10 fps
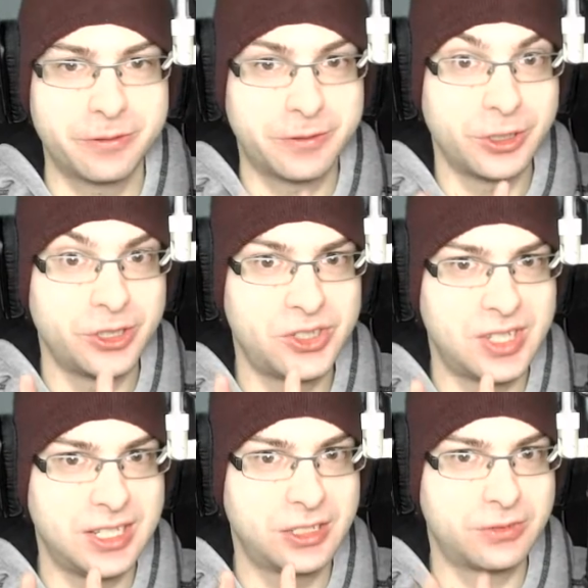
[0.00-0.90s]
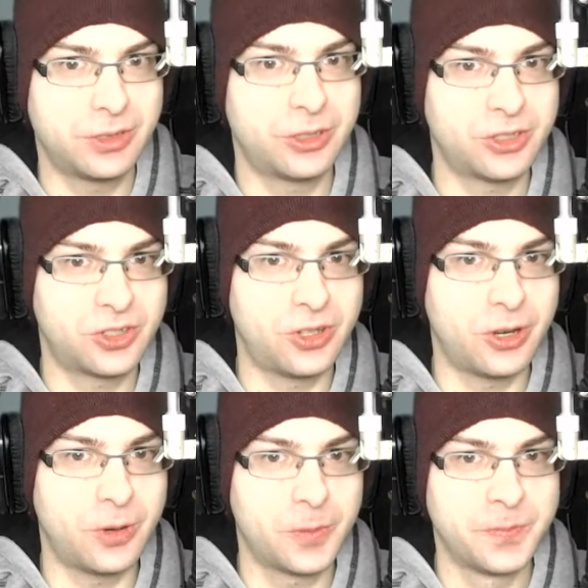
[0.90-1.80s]
first things first,
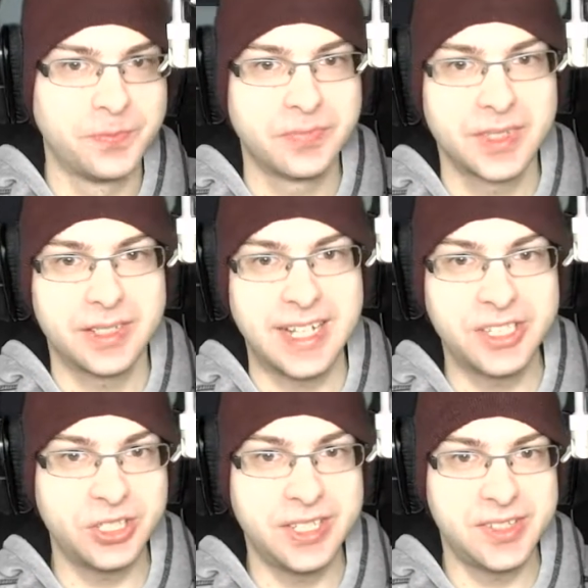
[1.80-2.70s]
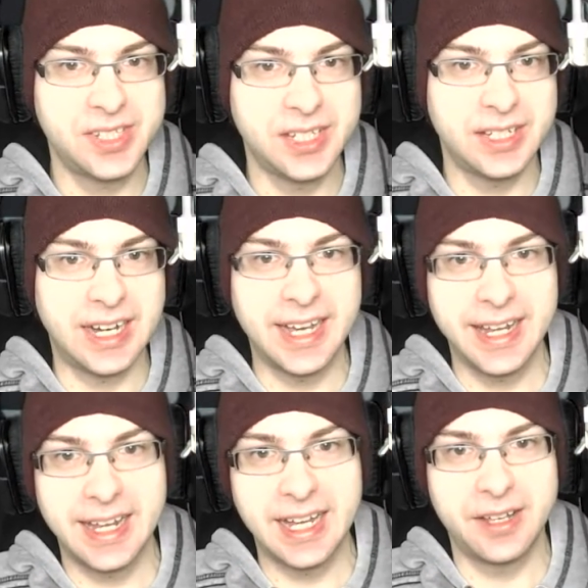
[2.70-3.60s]
though, as you can see, I
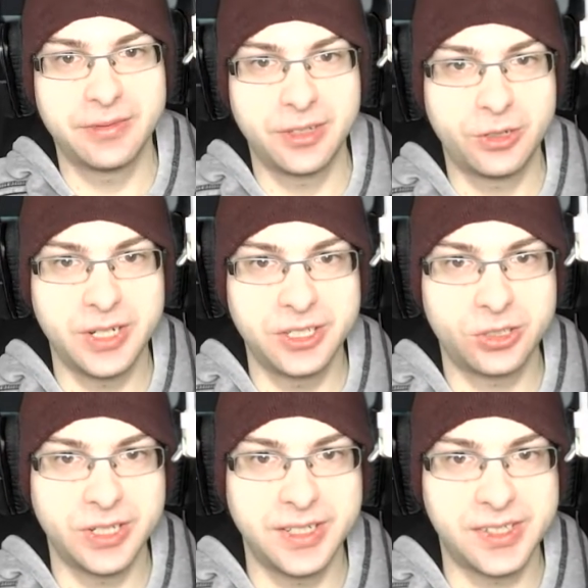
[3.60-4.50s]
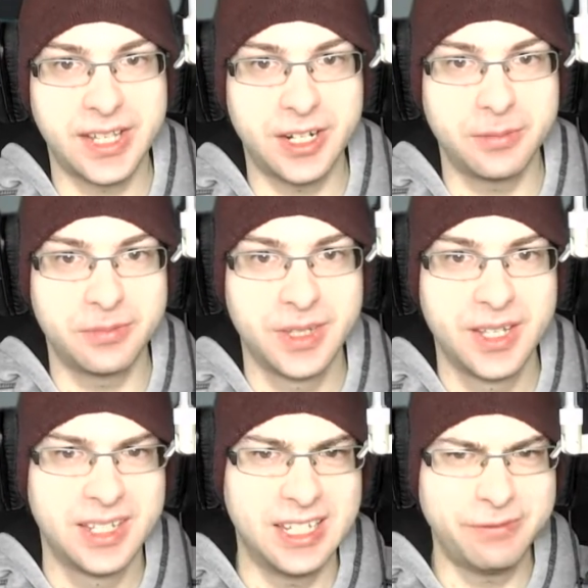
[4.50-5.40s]
have the green screen set up
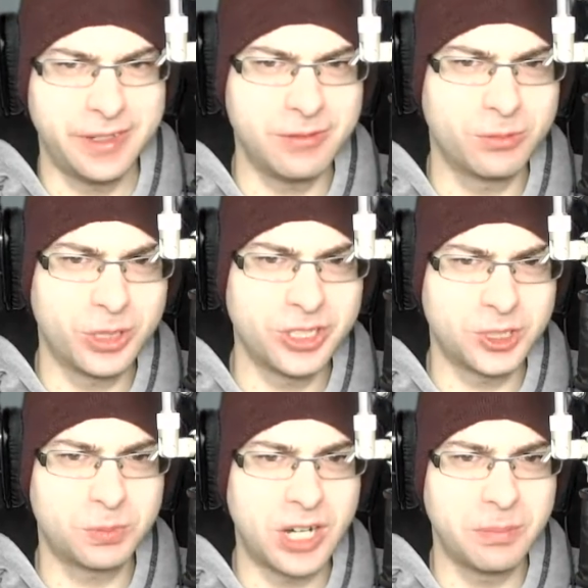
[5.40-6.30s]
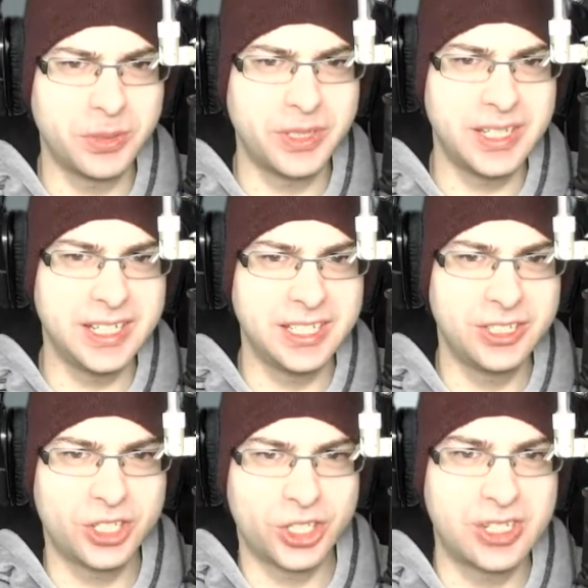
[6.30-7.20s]
if it works properly,
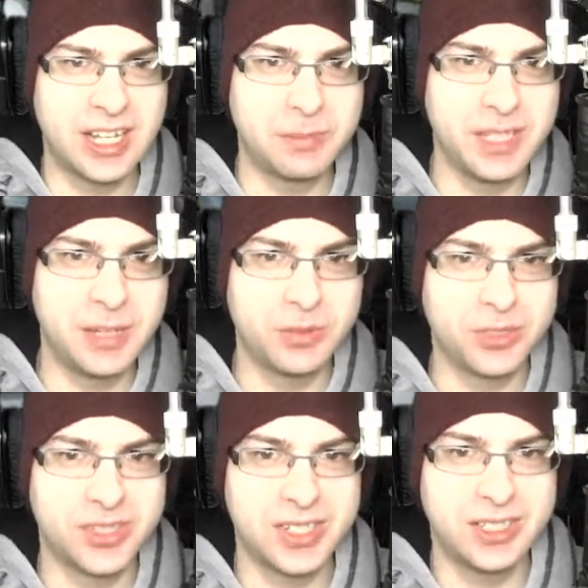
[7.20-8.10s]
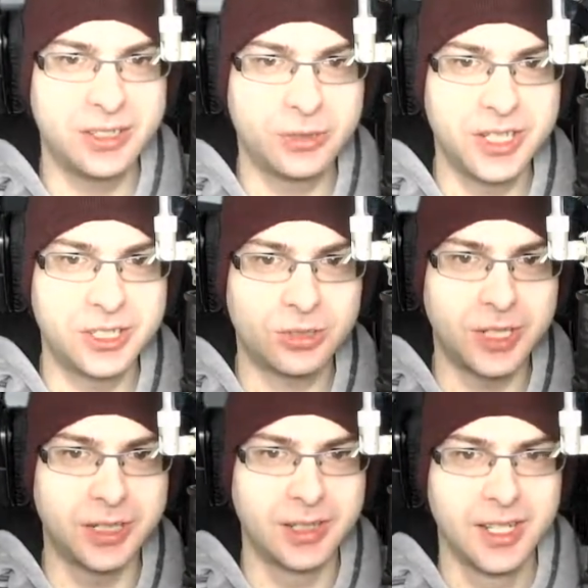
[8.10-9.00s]
you should not be able to see the green
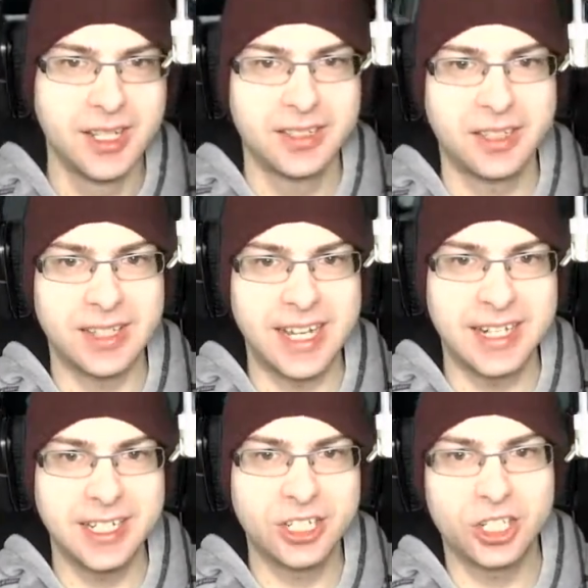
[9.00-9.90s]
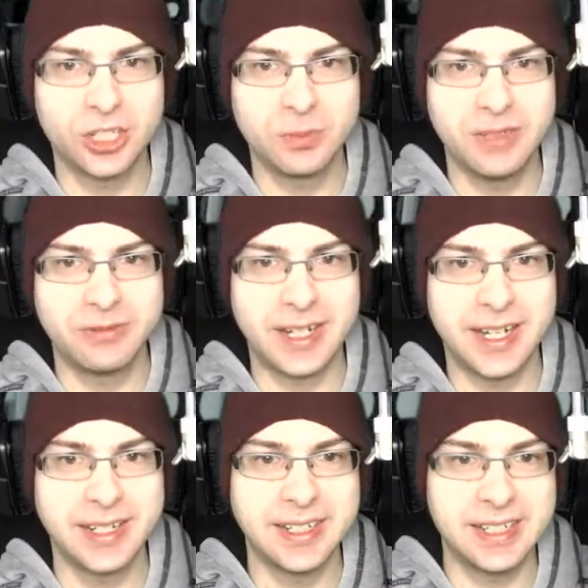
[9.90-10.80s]
screen. The lighting should be
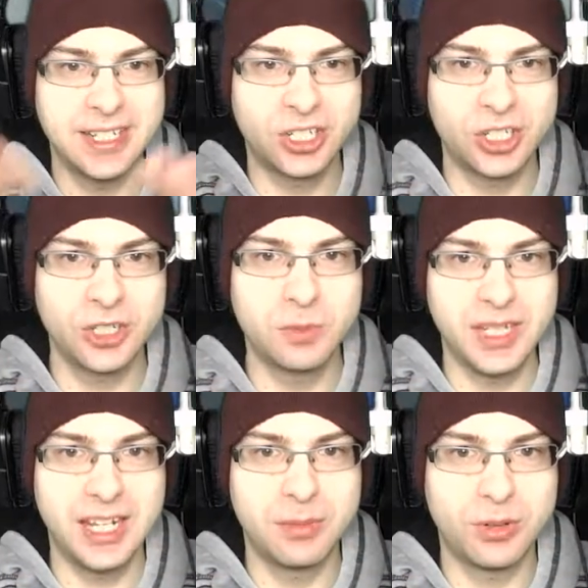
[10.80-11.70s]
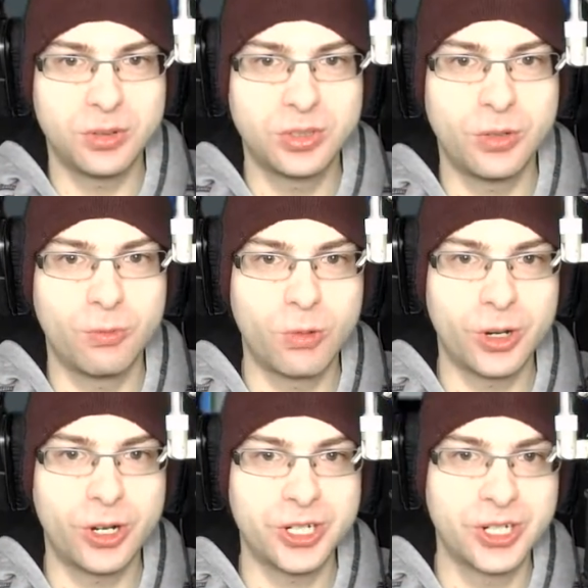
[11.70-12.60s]
fine, and I should be able to
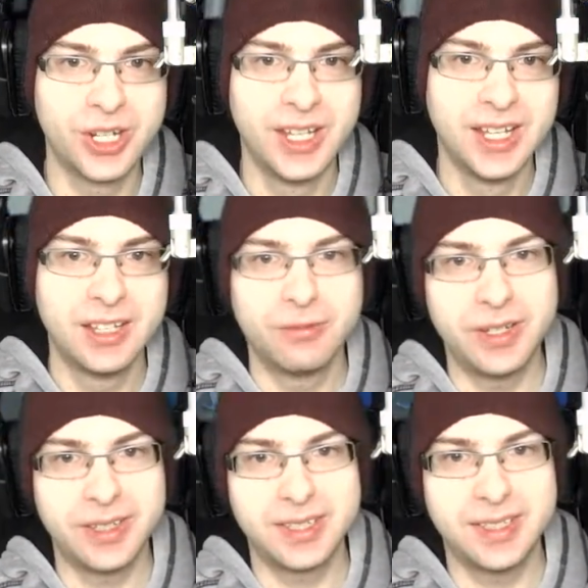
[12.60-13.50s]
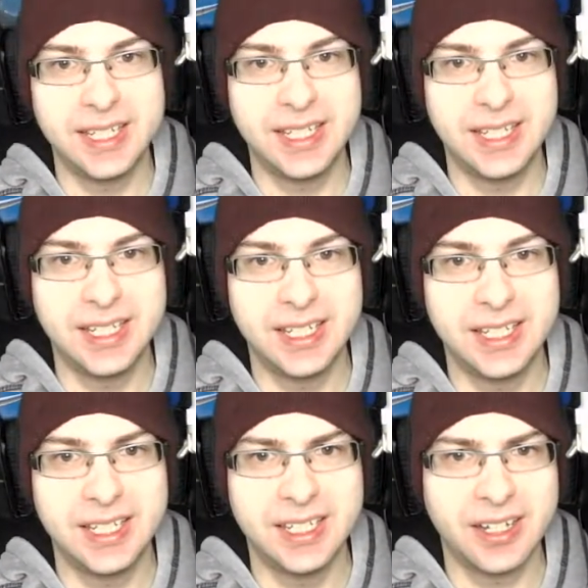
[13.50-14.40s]
work with
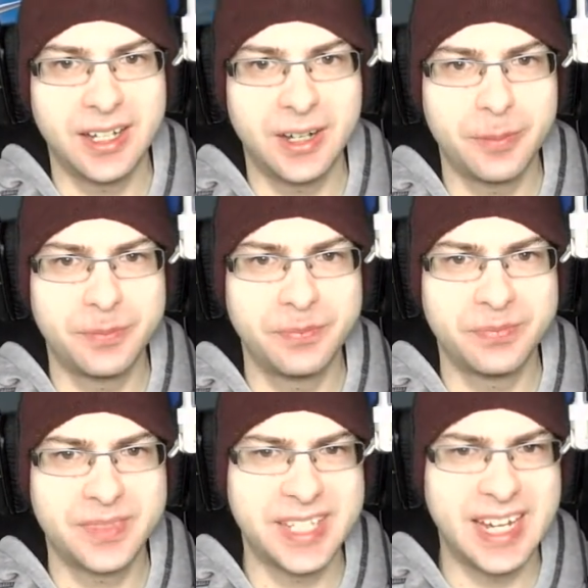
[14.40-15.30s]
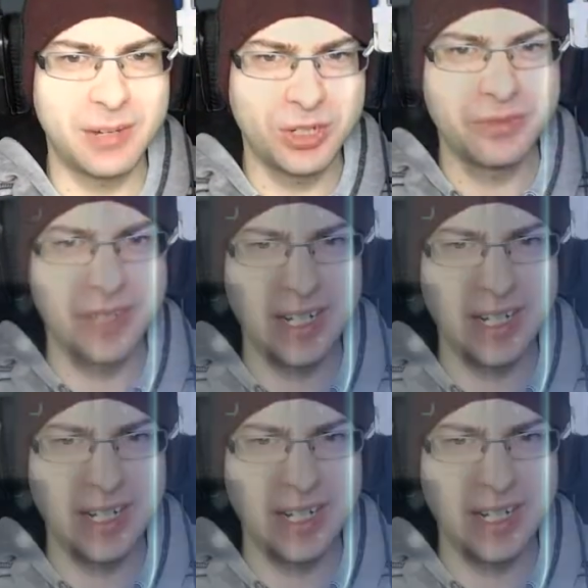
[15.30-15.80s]
the um, camera